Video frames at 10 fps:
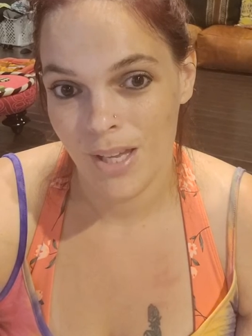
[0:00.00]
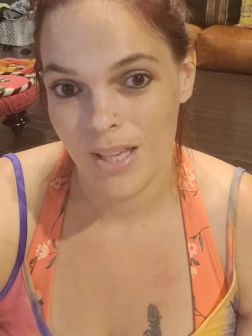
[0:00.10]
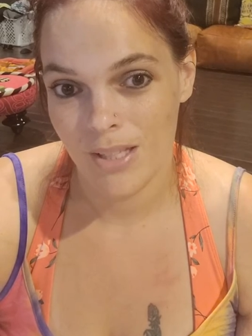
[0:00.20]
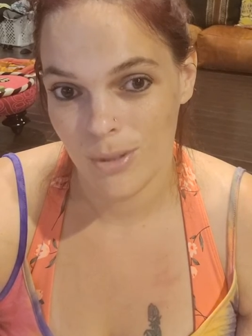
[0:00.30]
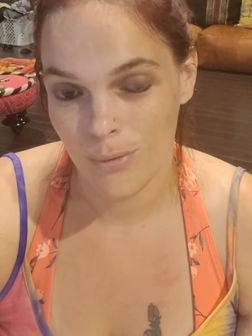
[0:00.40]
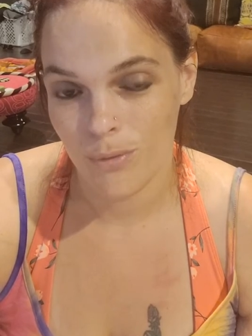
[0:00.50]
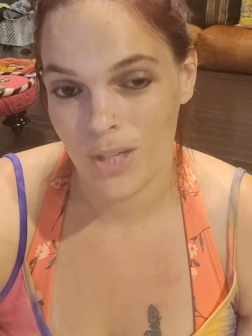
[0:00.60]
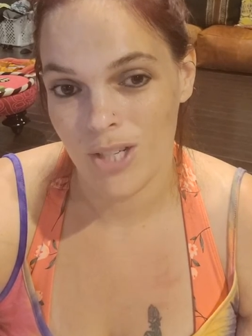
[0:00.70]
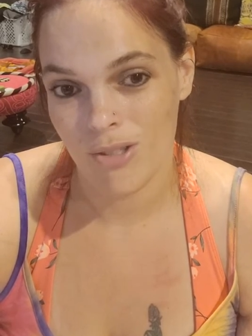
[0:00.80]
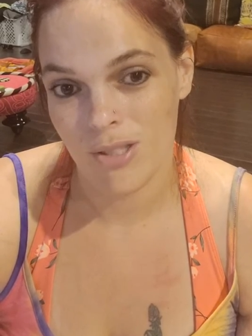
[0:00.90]
Is to
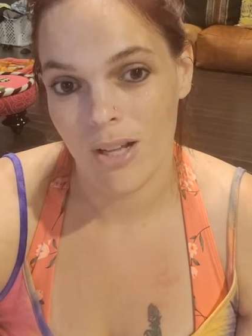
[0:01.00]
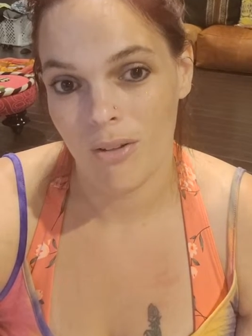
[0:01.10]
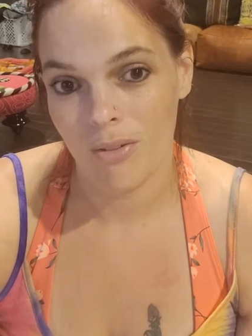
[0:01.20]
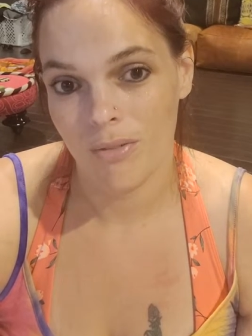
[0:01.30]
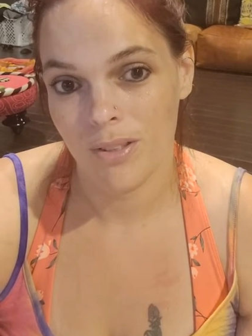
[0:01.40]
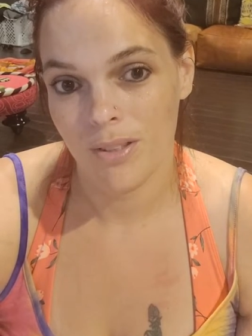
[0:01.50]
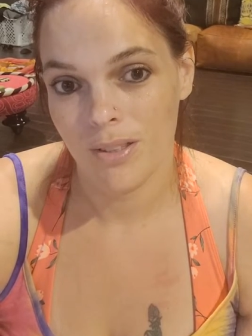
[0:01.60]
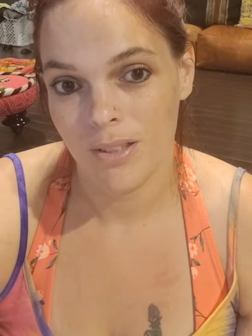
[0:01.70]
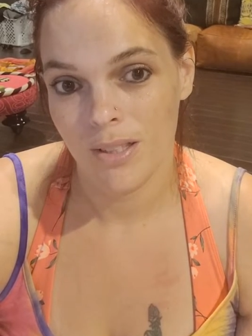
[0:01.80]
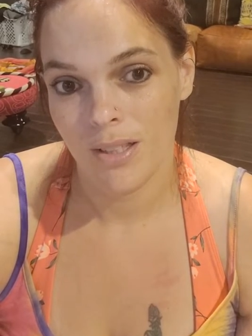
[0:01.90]
free yourself.
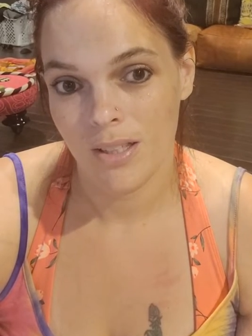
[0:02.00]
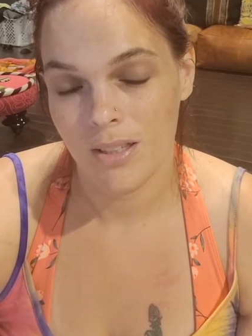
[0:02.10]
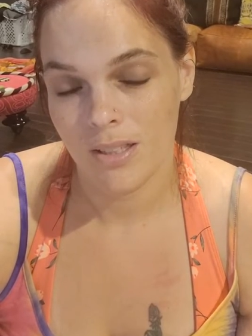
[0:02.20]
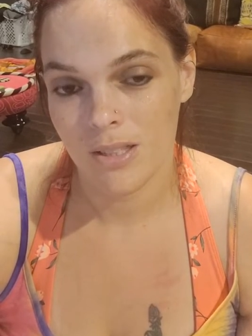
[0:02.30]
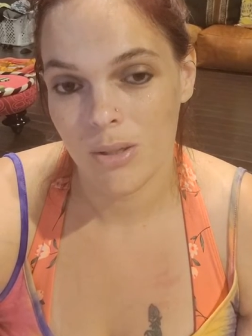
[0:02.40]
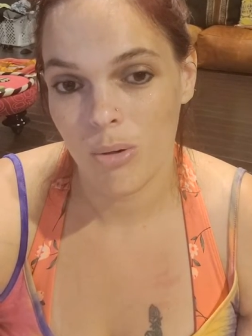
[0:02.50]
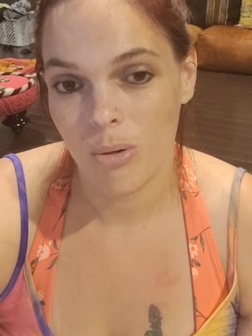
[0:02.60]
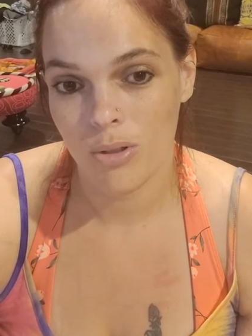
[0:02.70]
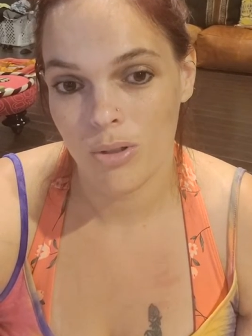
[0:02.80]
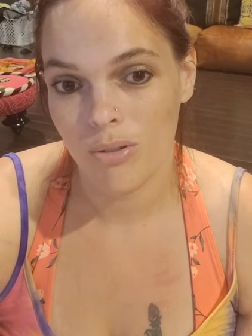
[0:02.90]
That's the whole
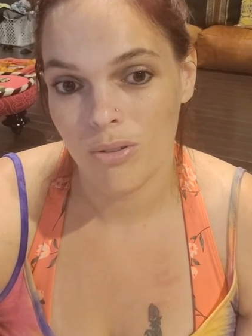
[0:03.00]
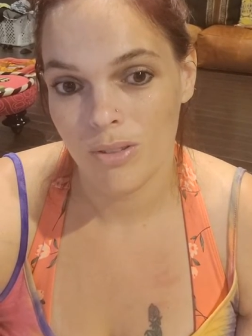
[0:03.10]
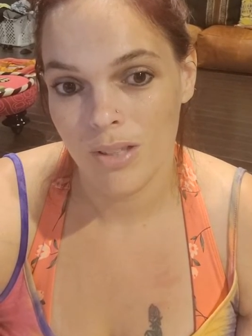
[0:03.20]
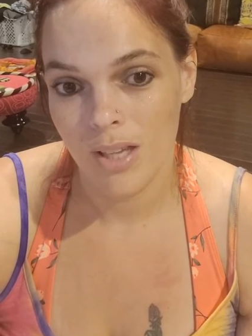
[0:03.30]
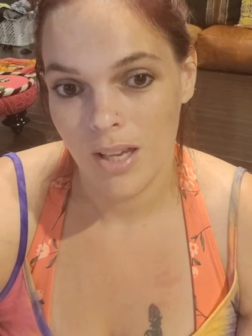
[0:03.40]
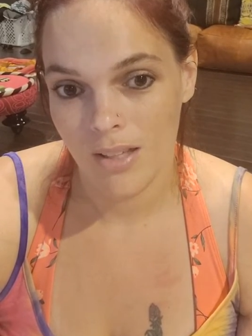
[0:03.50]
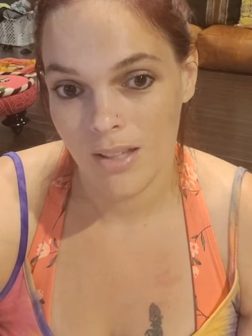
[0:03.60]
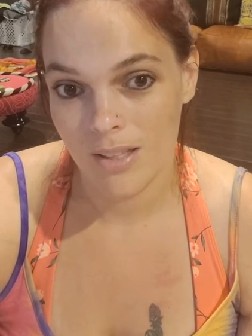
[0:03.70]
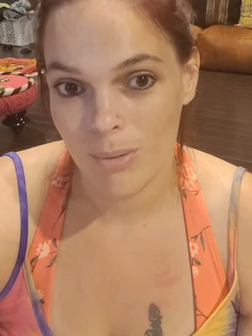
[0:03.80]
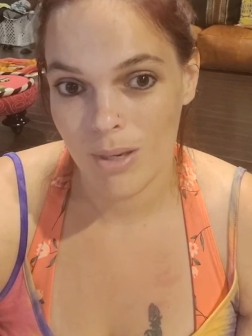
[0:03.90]
goal. And
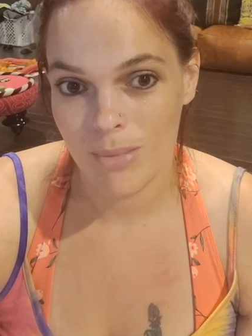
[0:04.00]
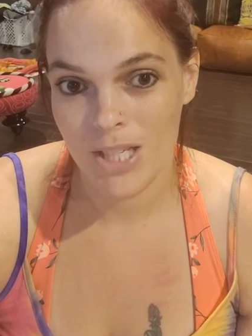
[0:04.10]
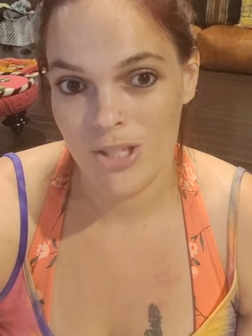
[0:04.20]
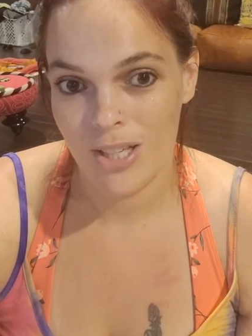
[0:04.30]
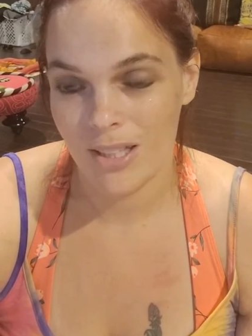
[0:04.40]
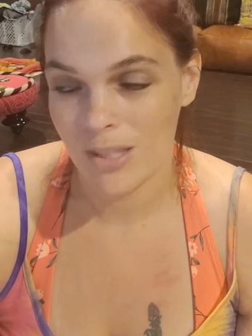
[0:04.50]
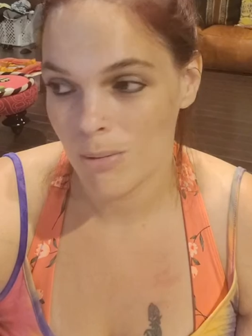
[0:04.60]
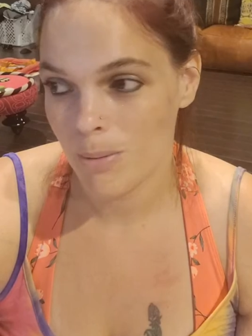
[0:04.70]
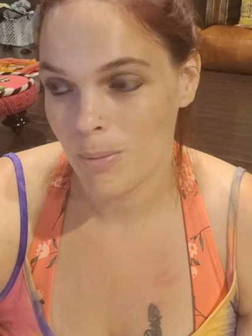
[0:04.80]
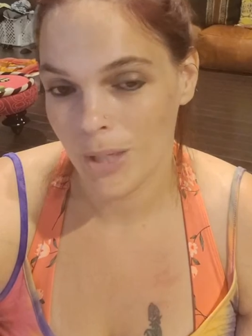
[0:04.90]
that's what I'm teaching. And that's why
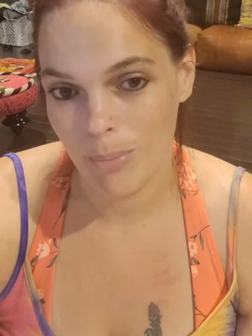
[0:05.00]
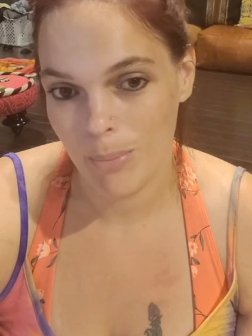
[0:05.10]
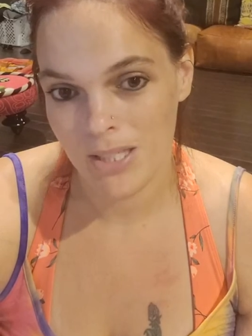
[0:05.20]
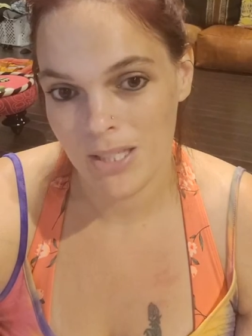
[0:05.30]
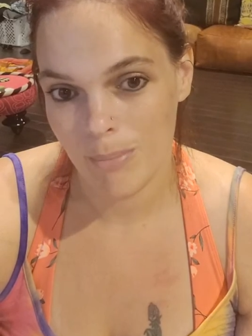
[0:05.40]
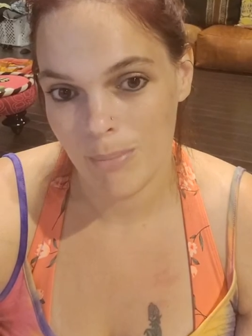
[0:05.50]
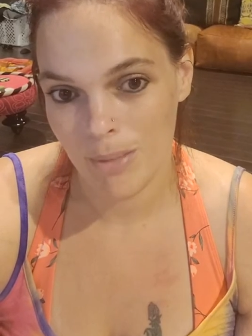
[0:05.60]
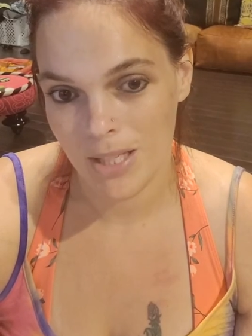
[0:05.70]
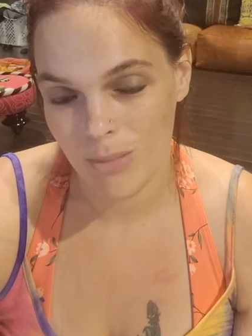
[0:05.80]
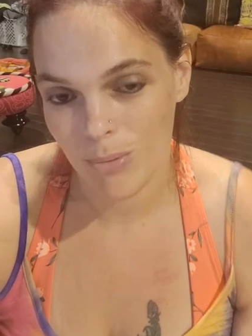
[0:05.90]
people get pissed at me,
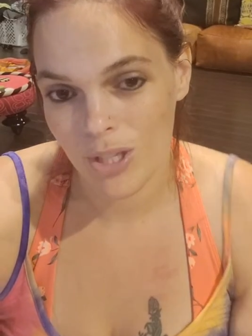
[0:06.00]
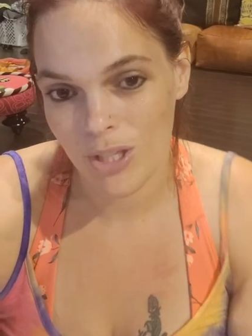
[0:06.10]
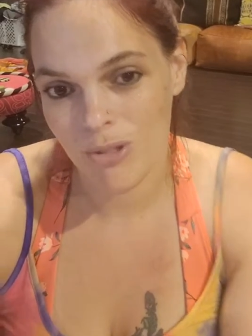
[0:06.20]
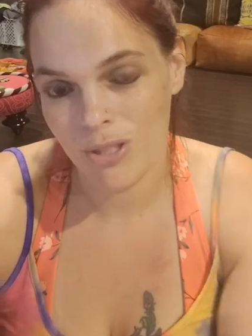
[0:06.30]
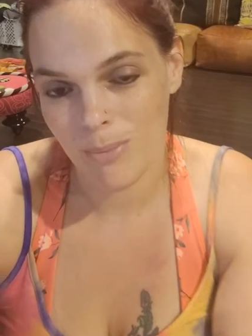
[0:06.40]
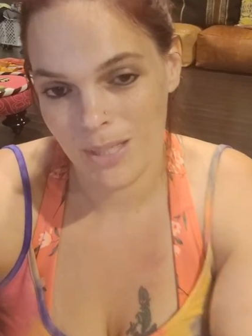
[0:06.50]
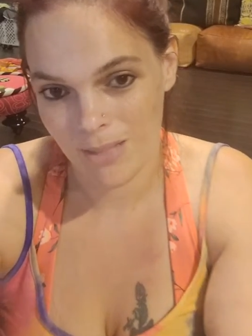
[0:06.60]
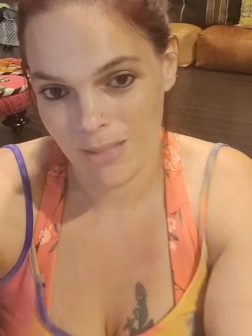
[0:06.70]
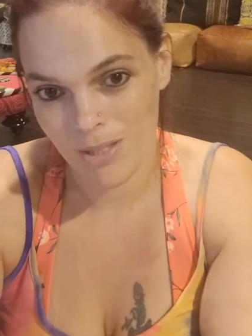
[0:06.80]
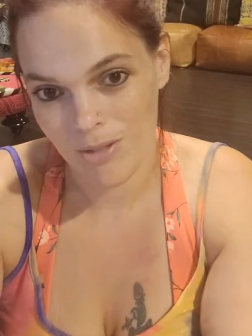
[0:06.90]
because we're used to being
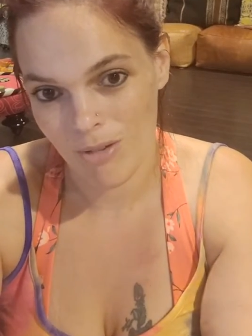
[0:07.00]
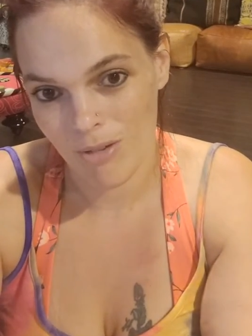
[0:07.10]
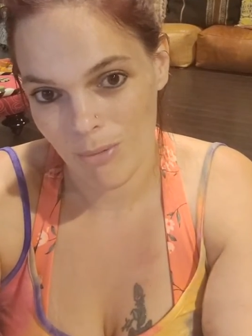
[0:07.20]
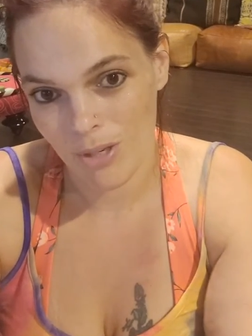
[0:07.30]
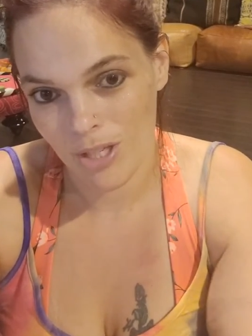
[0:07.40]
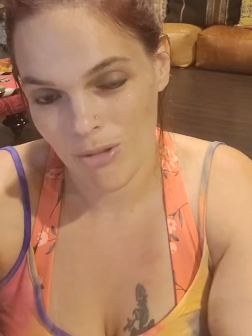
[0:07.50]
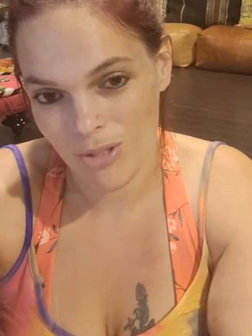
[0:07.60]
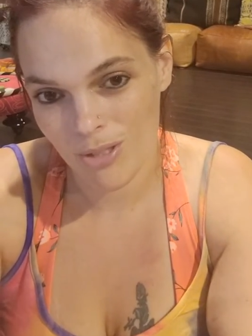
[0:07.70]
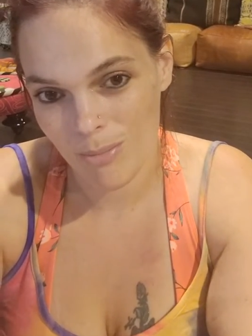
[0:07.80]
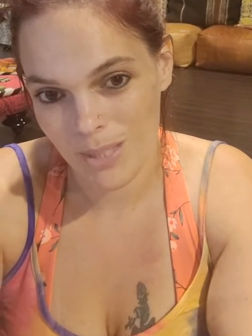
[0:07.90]
in misery. We're
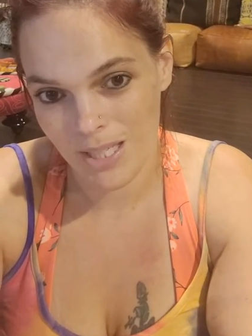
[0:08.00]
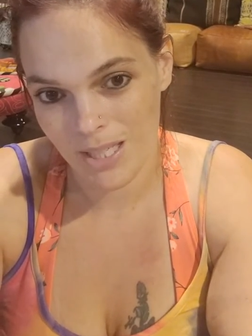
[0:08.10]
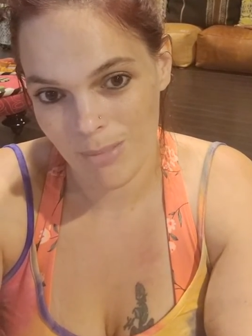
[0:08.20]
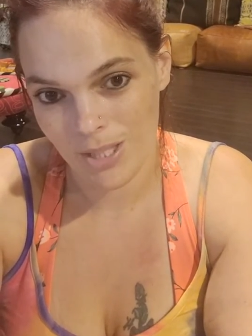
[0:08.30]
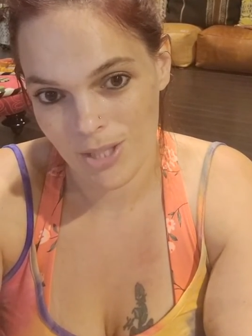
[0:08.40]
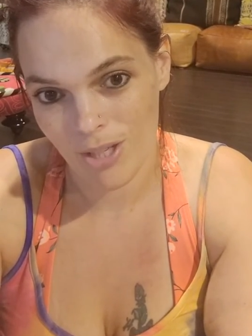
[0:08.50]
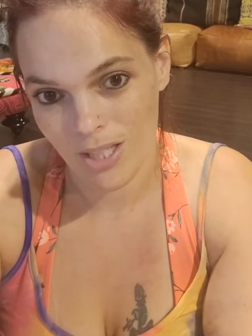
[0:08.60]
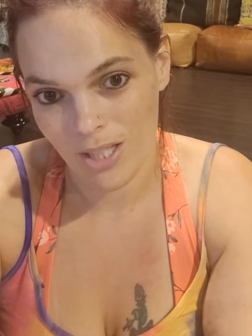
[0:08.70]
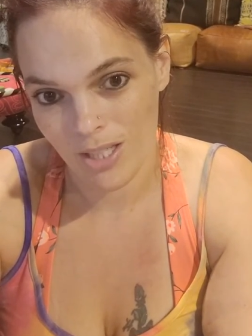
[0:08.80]
used to being in misery.